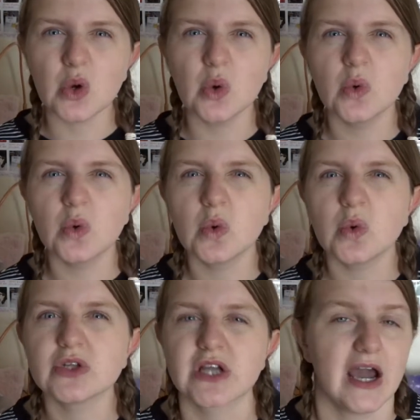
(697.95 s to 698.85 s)

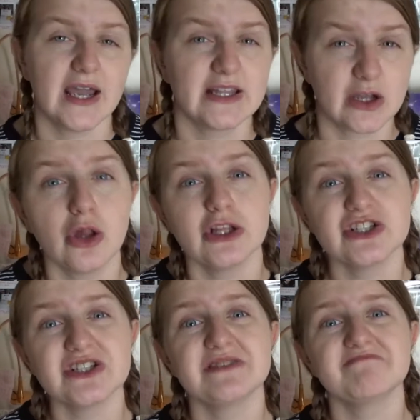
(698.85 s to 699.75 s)
called
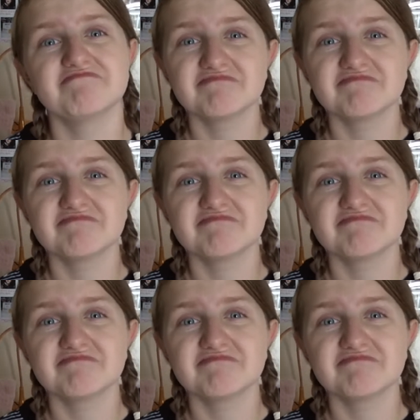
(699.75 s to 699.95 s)
gynecology.